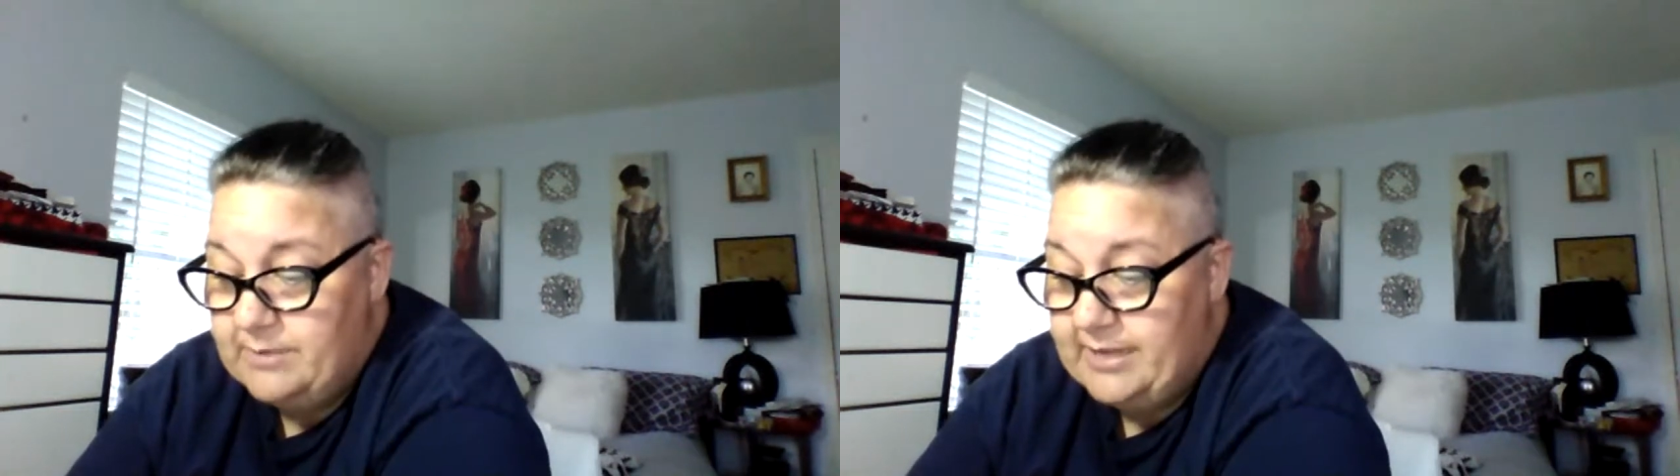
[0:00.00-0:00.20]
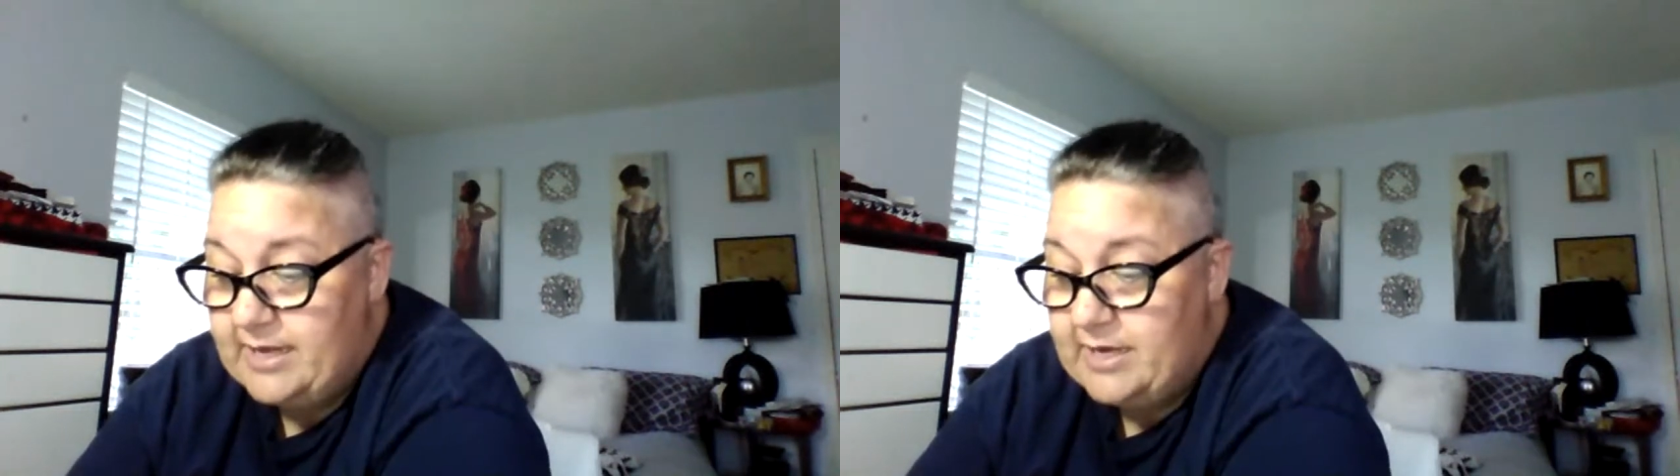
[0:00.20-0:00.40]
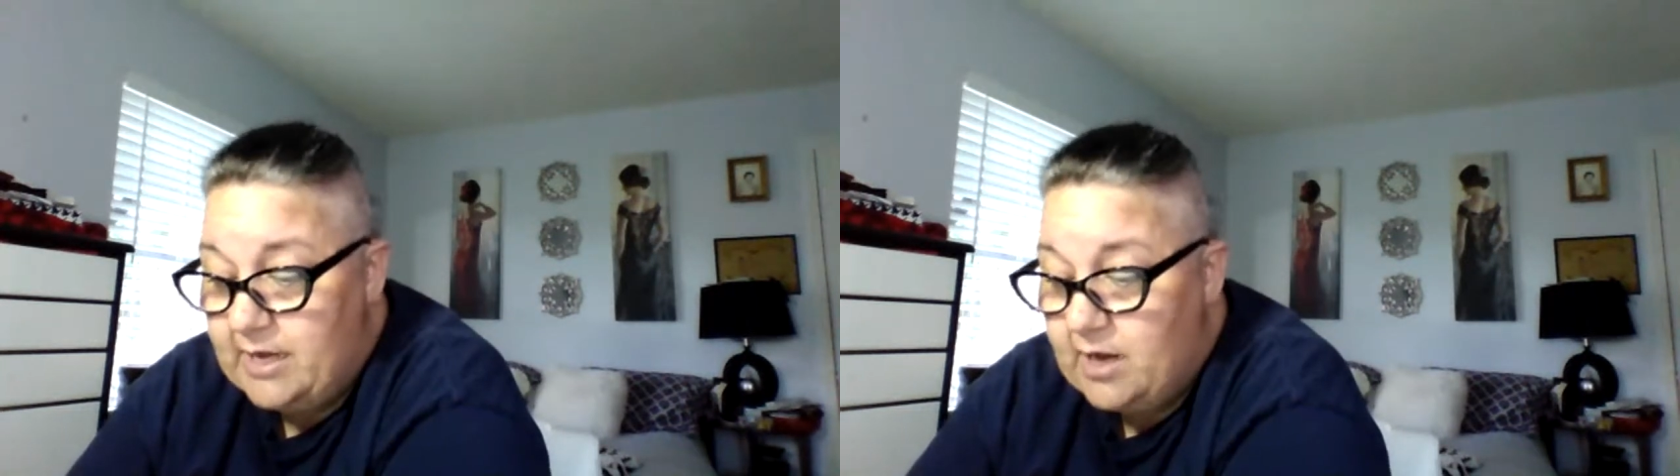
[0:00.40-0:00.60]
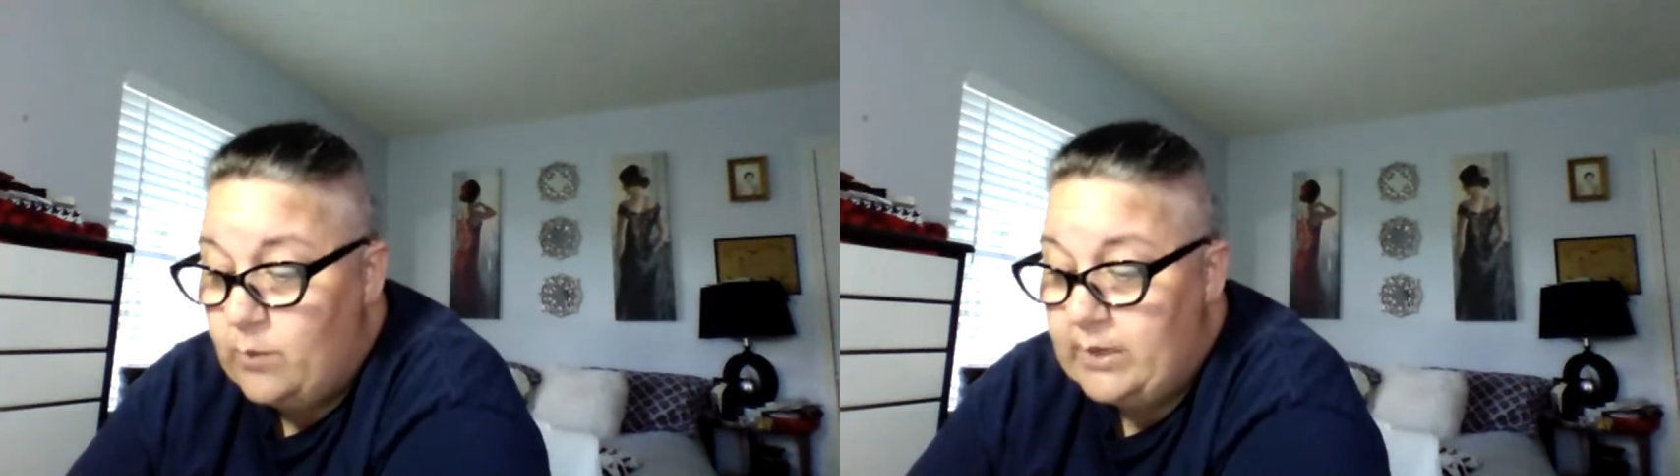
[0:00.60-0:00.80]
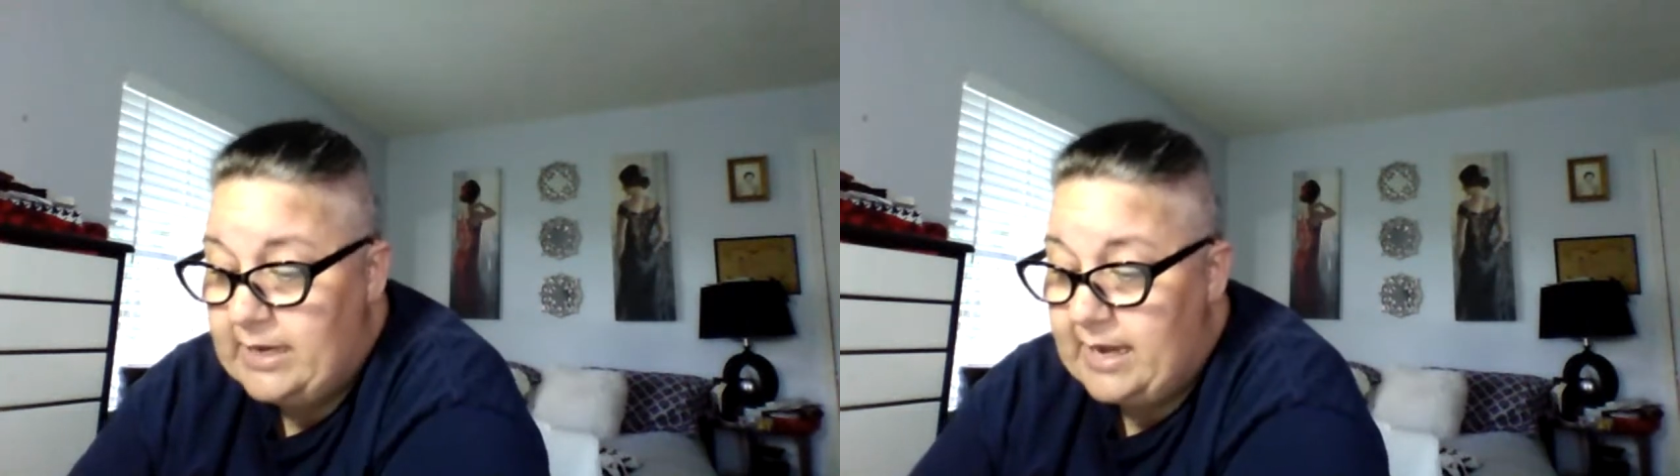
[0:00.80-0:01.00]
yet
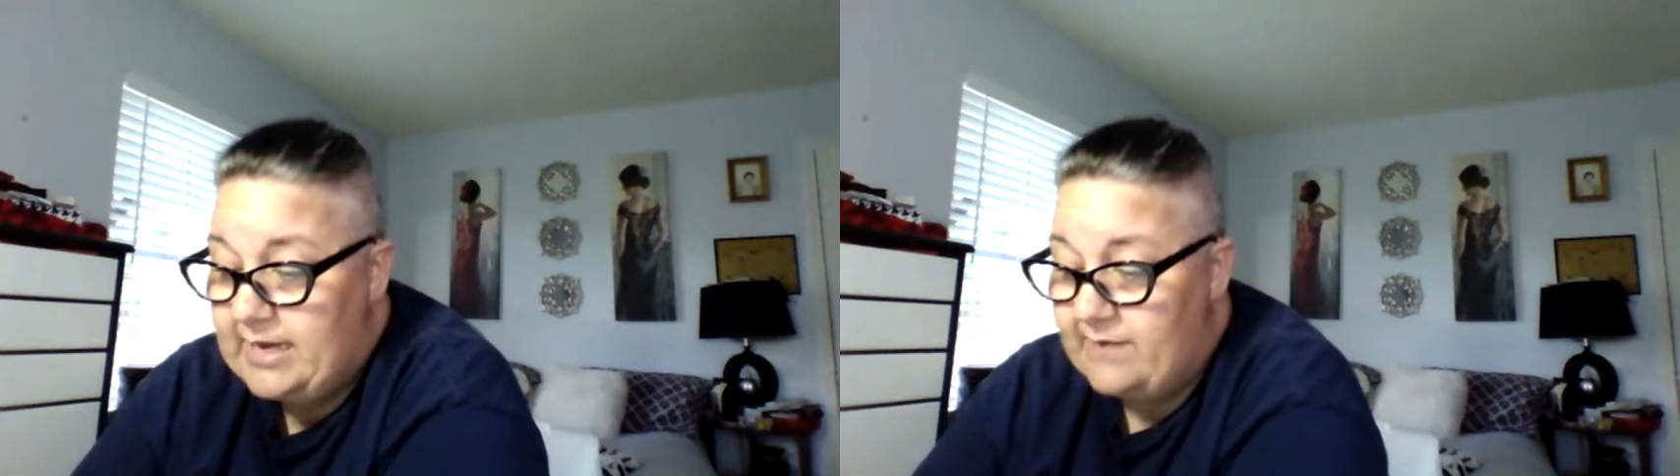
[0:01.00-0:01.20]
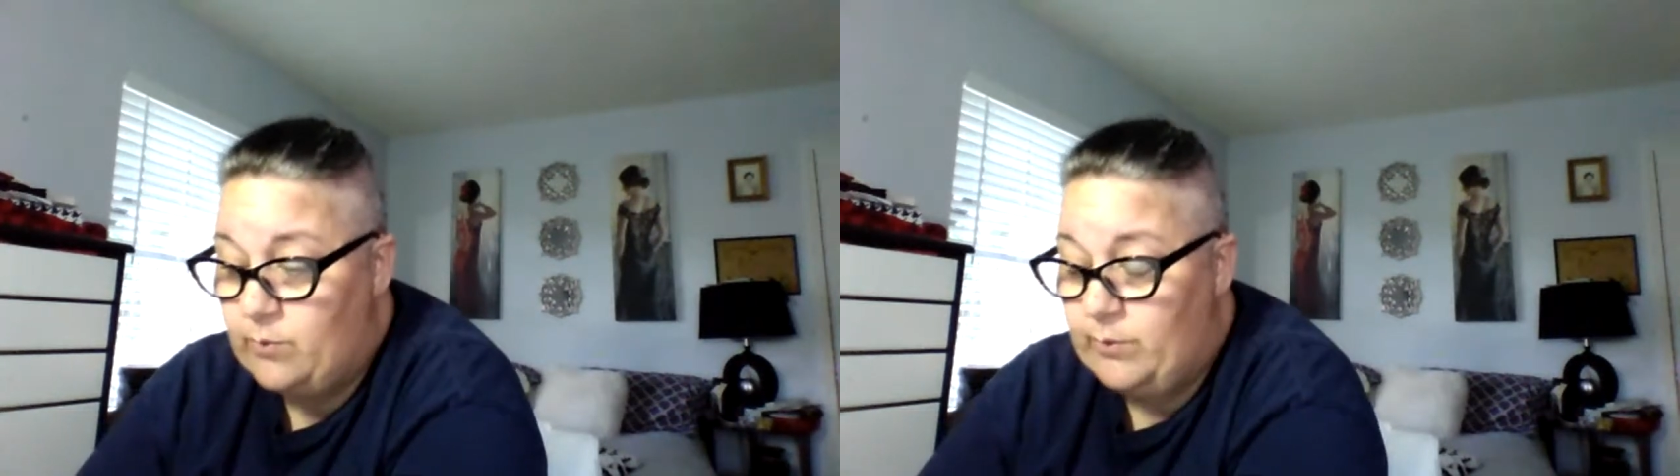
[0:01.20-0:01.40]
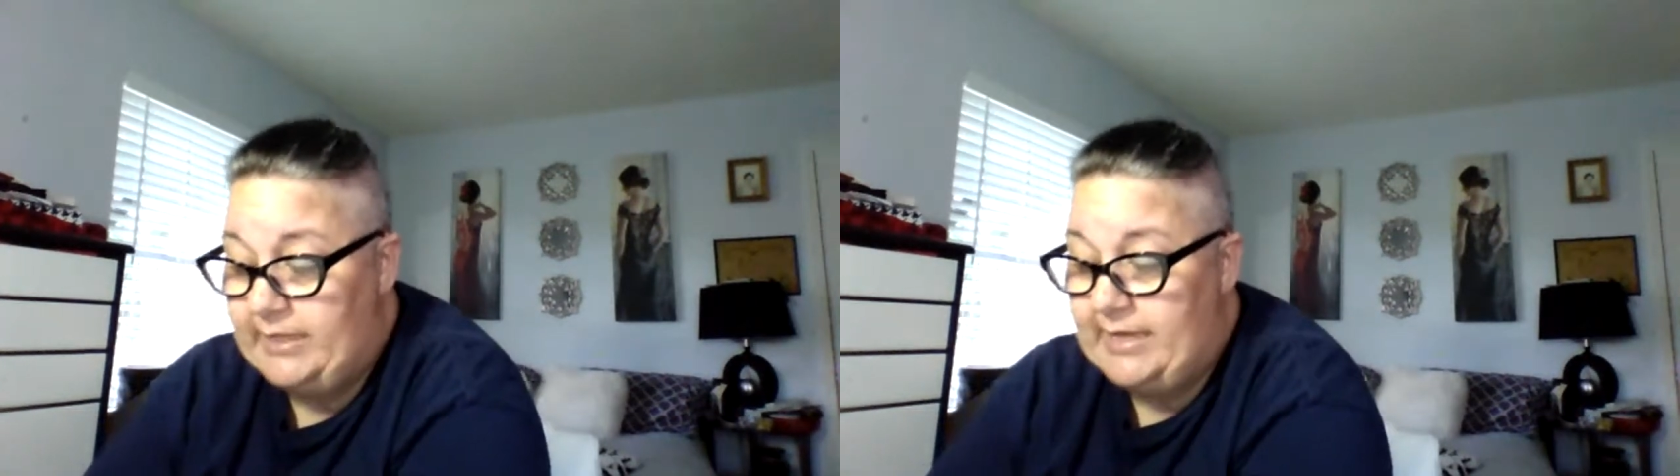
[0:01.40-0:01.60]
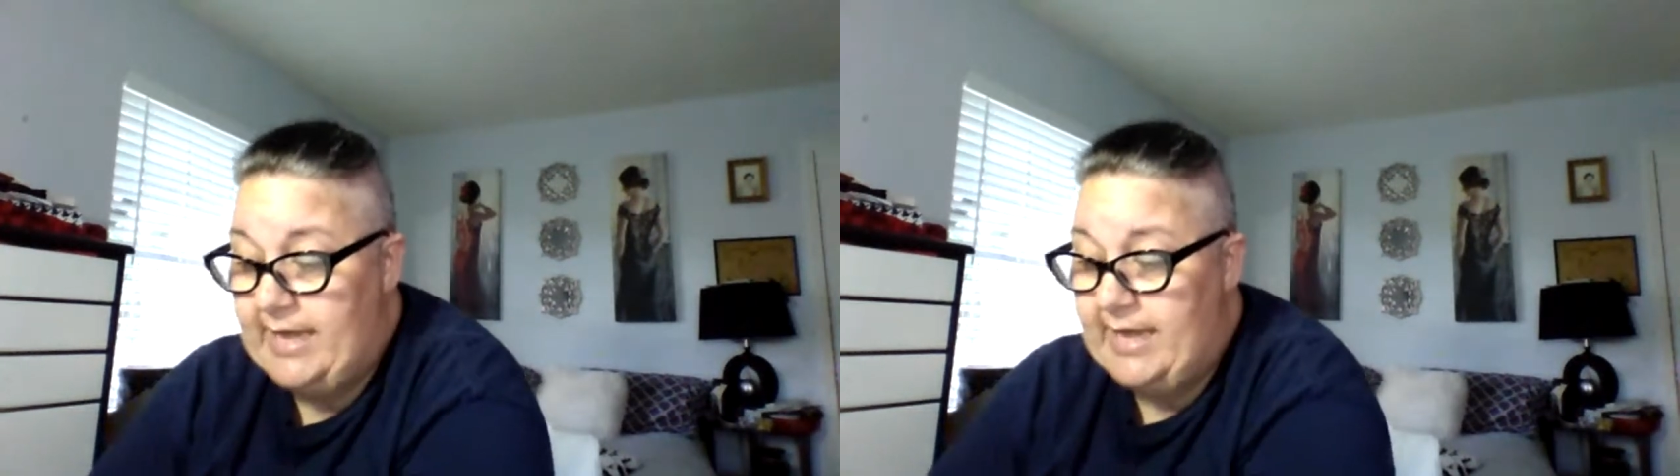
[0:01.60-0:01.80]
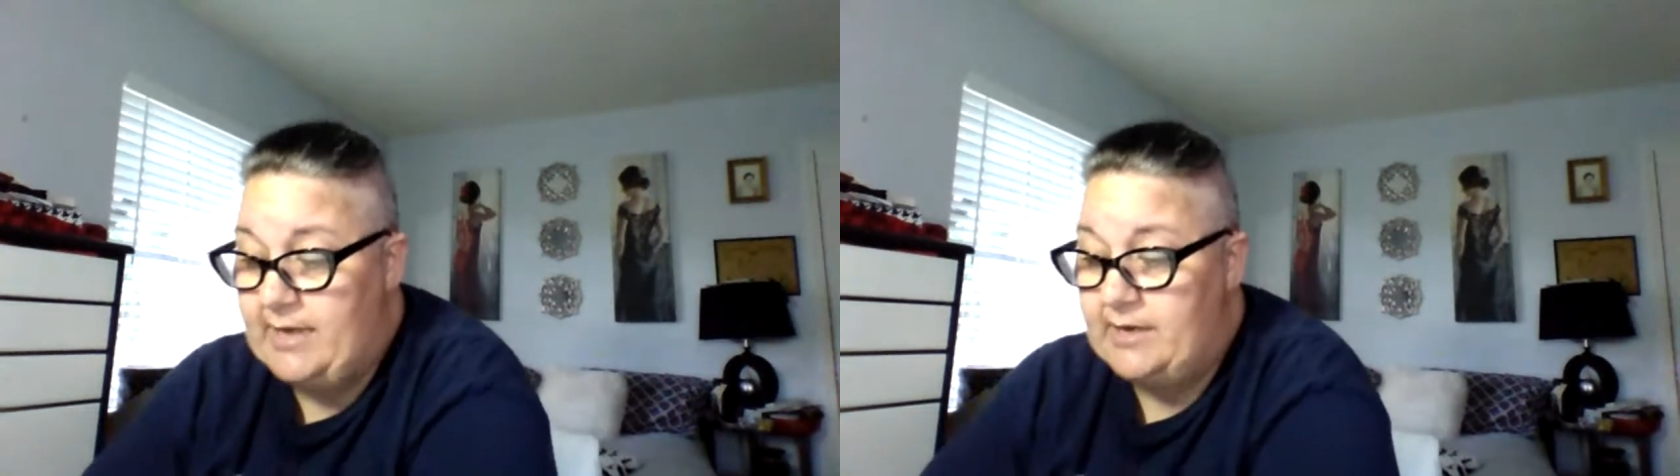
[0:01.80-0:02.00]
knowing I never really
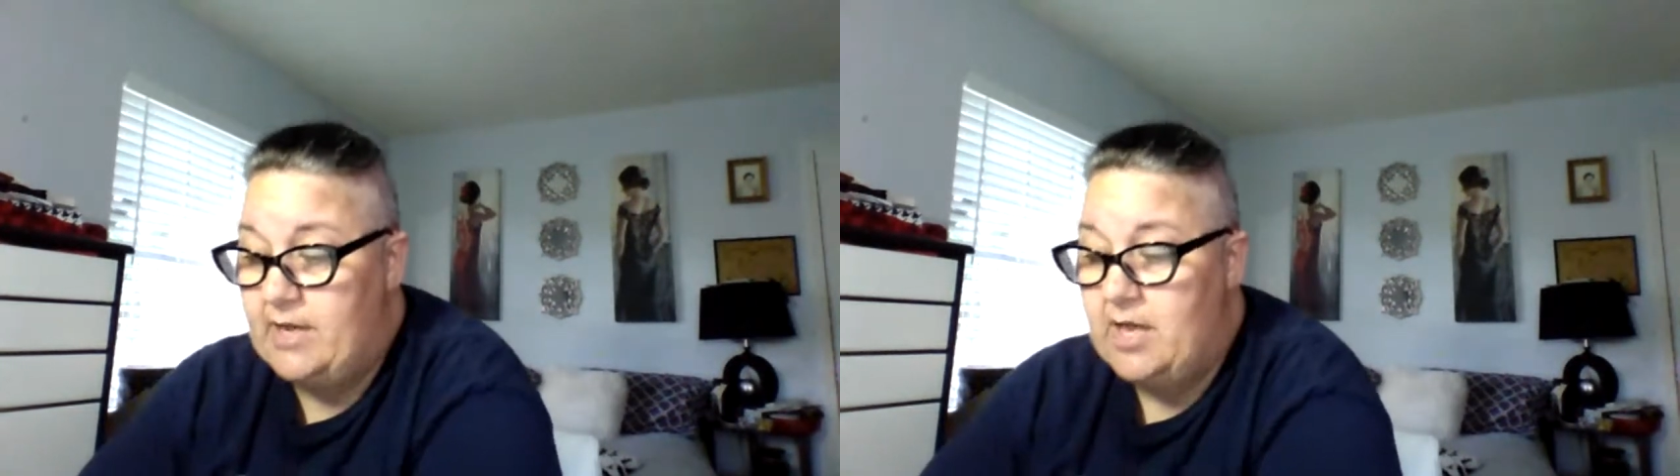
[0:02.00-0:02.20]
can,